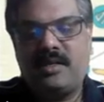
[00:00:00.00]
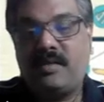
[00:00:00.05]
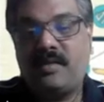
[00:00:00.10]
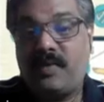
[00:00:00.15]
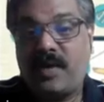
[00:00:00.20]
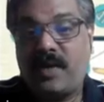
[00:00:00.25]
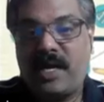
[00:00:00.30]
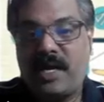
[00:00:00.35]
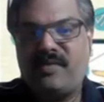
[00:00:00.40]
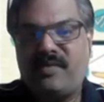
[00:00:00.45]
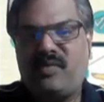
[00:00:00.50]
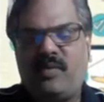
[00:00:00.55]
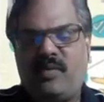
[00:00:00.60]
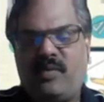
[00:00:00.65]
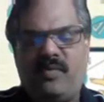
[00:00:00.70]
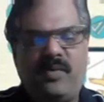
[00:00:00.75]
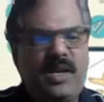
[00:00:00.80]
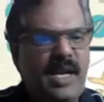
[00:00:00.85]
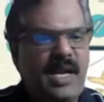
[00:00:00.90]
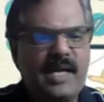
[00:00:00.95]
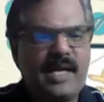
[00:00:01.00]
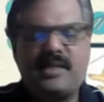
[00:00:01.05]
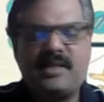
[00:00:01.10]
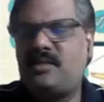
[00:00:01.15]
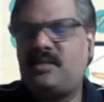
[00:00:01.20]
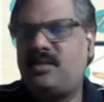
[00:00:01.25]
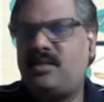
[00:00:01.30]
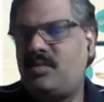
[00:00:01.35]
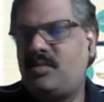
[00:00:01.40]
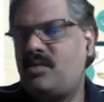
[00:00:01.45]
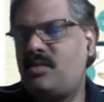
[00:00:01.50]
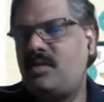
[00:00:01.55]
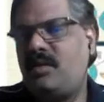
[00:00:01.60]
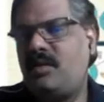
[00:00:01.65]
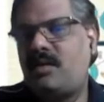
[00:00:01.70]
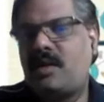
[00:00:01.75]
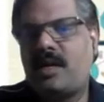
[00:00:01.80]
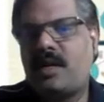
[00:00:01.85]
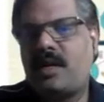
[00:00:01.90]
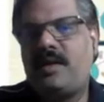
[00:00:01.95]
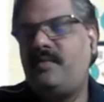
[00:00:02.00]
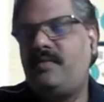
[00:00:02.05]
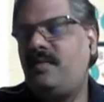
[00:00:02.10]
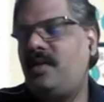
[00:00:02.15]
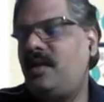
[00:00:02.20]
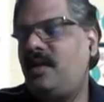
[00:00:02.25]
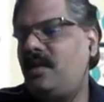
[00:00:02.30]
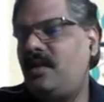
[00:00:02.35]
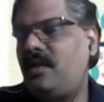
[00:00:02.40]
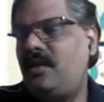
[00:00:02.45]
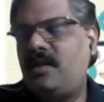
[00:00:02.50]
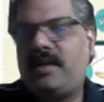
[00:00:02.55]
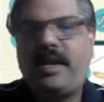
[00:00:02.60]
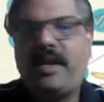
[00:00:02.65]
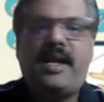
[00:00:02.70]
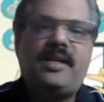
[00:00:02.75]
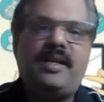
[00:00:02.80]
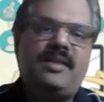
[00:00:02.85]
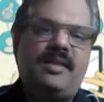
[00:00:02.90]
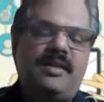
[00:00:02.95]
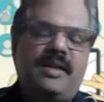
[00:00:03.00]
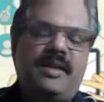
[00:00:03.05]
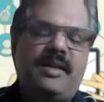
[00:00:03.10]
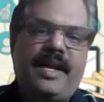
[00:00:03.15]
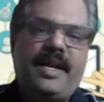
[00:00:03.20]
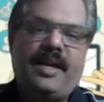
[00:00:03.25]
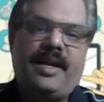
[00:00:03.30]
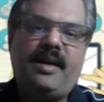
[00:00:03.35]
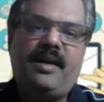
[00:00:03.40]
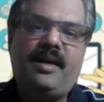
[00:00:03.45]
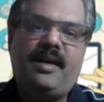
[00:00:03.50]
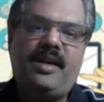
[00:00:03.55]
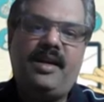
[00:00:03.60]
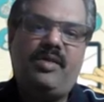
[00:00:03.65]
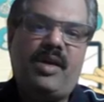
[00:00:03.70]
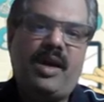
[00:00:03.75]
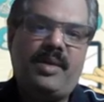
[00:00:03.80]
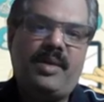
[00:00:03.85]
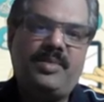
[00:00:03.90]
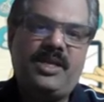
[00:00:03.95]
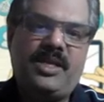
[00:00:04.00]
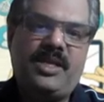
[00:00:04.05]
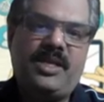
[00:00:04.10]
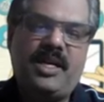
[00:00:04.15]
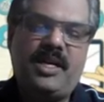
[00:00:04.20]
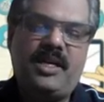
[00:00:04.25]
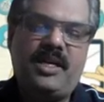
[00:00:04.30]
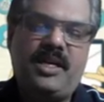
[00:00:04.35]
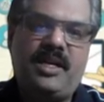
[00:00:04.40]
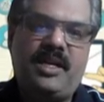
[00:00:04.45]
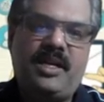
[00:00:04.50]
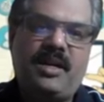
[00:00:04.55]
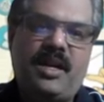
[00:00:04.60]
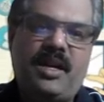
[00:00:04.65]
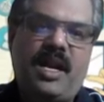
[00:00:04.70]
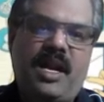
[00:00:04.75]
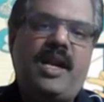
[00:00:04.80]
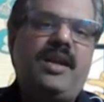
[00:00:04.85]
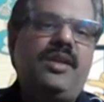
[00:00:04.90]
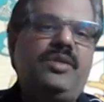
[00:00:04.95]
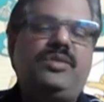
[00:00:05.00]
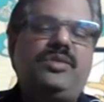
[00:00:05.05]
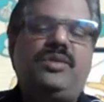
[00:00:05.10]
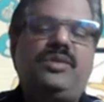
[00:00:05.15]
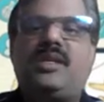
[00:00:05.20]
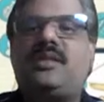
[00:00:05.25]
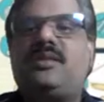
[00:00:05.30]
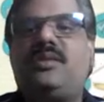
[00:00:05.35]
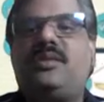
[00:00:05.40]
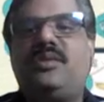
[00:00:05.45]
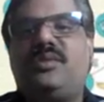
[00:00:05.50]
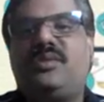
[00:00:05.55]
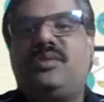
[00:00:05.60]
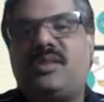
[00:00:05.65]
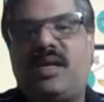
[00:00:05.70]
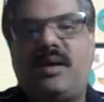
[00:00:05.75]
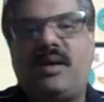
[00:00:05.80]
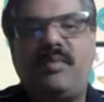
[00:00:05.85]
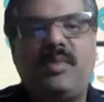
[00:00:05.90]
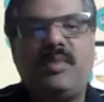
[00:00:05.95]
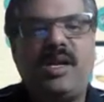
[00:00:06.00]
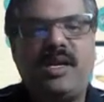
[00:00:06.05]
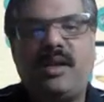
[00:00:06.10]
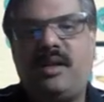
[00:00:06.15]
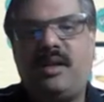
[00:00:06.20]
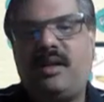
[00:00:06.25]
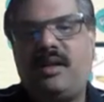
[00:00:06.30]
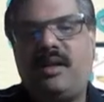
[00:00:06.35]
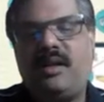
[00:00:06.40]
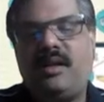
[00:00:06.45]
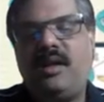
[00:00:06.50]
The platform will access your Google Drive, get the data into app sheet editor, and you just do some little